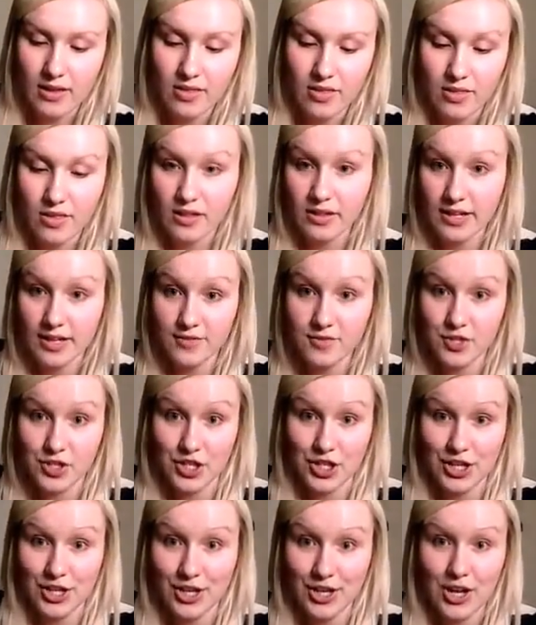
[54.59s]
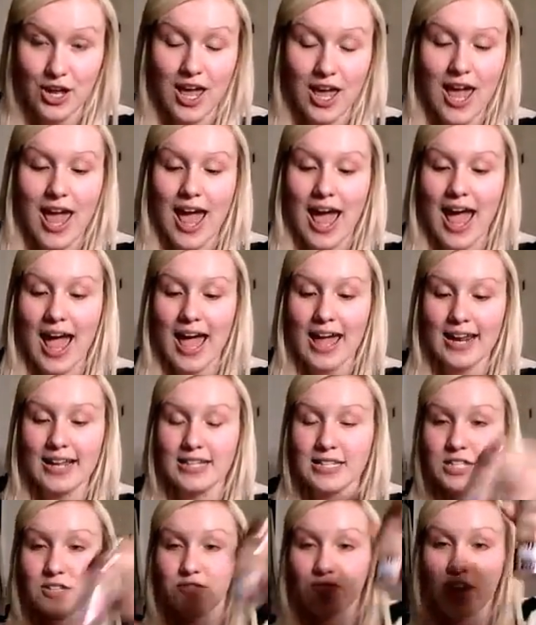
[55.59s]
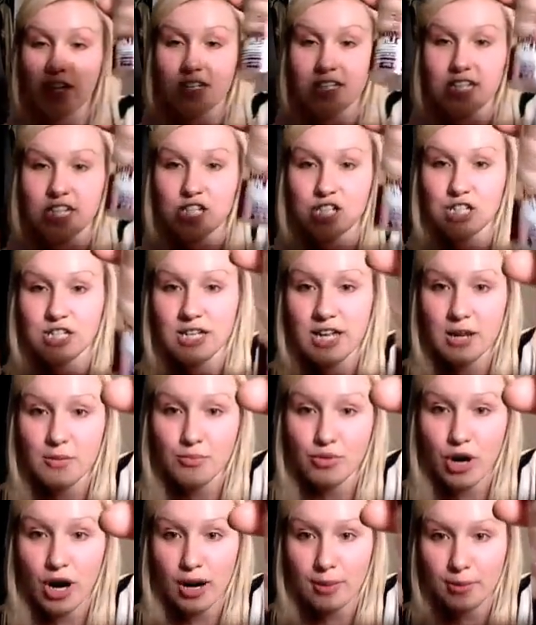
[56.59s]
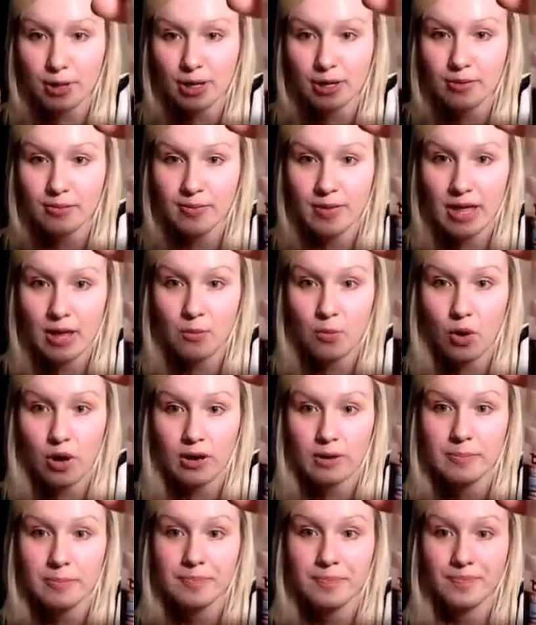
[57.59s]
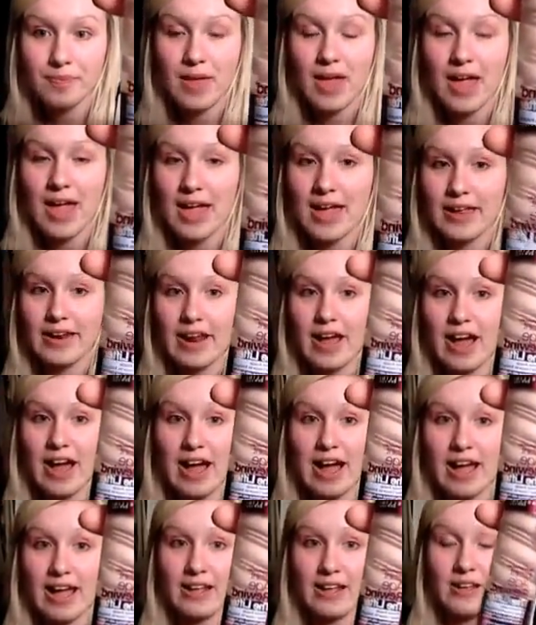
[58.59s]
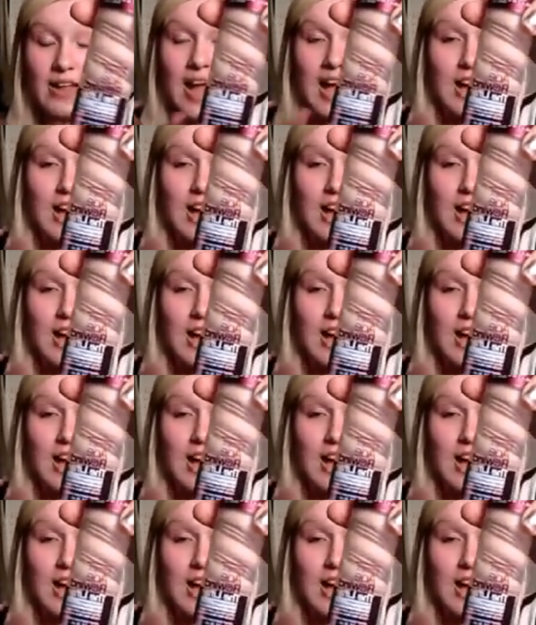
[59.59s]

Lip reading: the lifter, and it's foundation and primer in one. And I